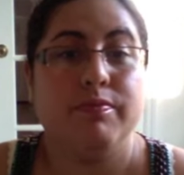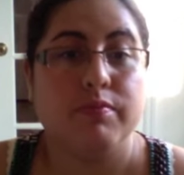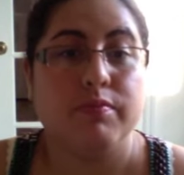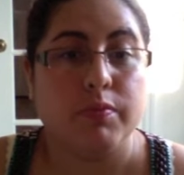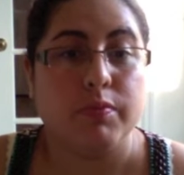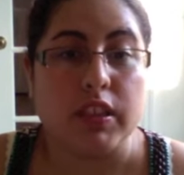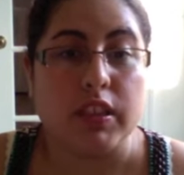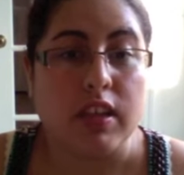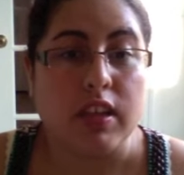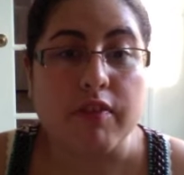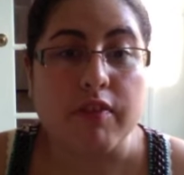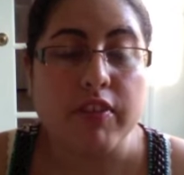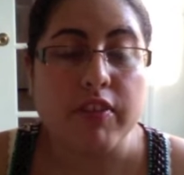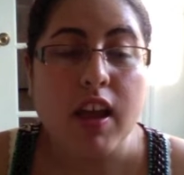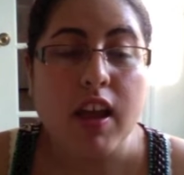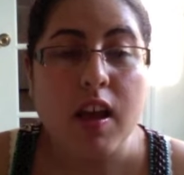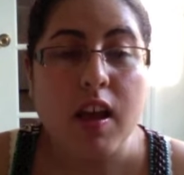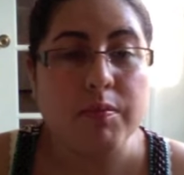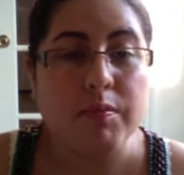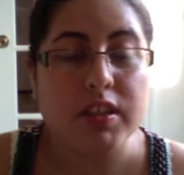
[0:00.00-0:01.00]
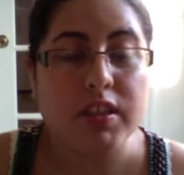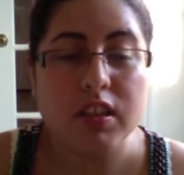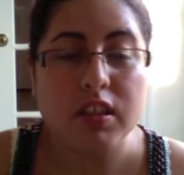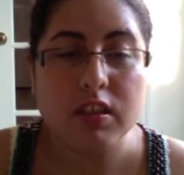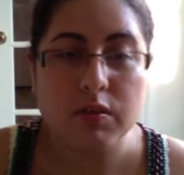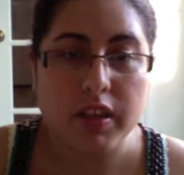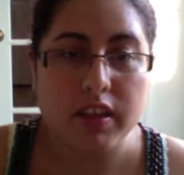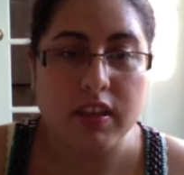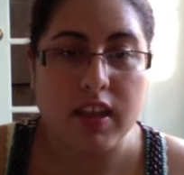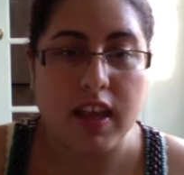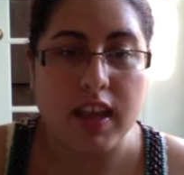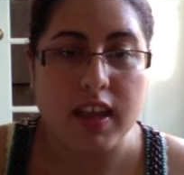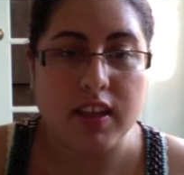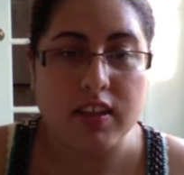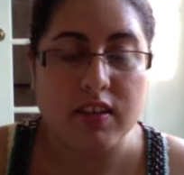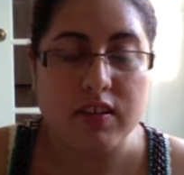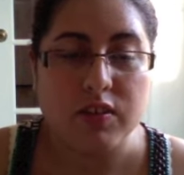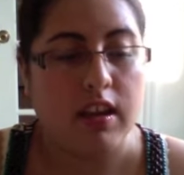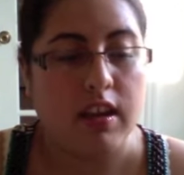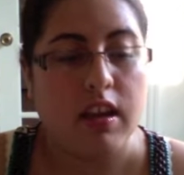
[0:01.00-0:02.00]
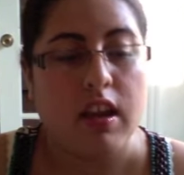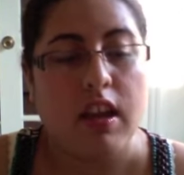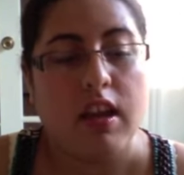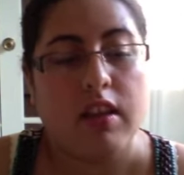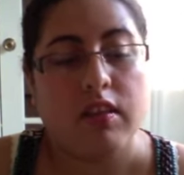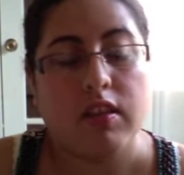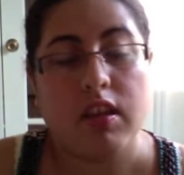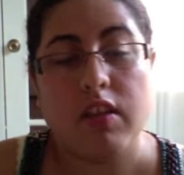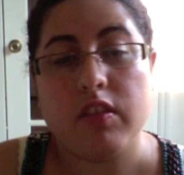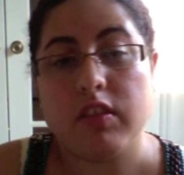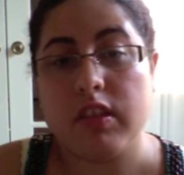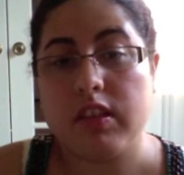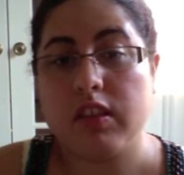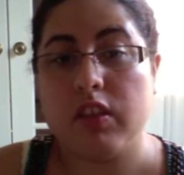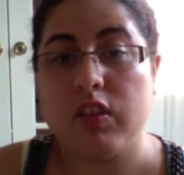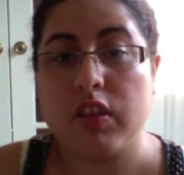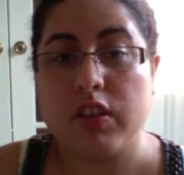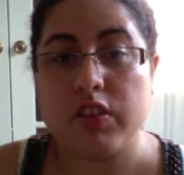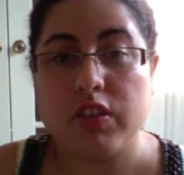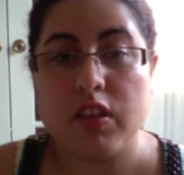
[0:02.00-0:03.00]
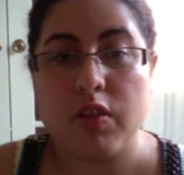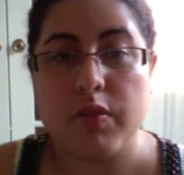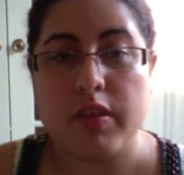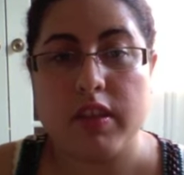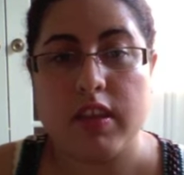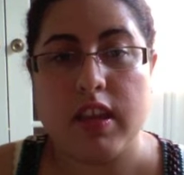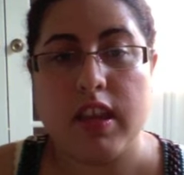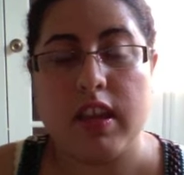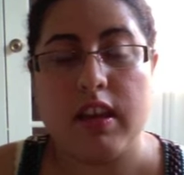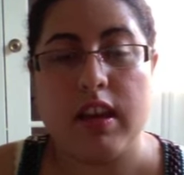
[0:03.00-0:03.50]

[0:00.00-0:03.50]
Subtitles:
but toughen up, deal with it. The other thing that you could do with it,